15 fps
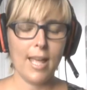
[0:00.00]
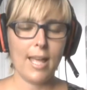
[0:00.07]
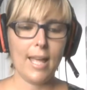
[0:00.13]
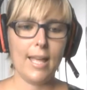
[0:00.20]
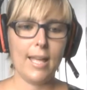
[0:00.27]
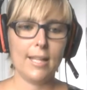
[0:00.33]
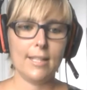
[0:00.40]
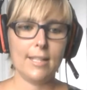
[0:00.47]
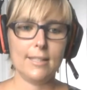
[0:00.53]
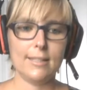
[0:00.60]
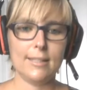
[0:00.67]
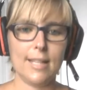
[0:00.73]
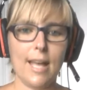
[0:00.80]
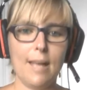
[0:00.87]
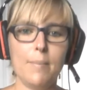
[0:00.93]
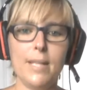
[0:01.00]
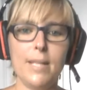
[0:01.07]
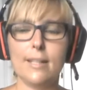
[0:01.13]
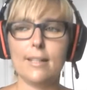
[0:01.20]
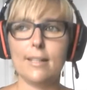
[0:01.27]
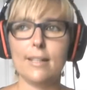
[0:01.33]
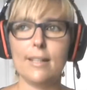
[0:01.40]
And I
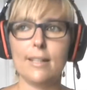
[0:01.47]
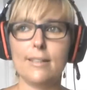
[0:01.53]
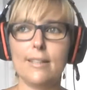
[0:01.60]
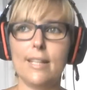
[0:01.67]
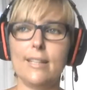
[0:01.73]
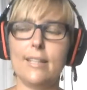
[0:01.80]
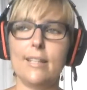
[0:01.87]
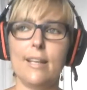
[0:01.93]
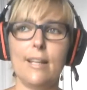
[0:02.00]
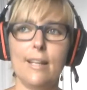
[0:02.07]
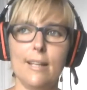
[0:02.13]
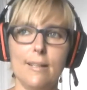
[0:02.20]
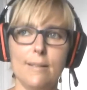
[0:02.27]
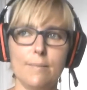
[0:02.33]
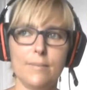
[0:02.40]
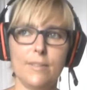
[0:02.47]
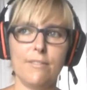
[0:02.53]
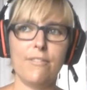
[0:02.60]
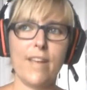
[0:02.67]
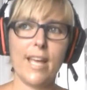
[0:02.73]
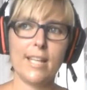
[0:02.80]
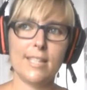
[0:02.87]
mean that um, the
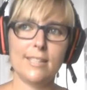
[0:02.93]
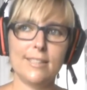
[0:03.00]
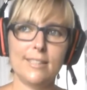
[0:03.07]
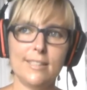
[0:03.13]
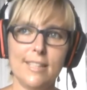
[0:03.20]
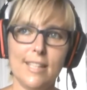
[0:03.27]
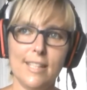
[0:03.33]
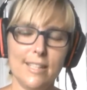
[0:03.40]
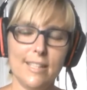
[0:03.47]
fact that,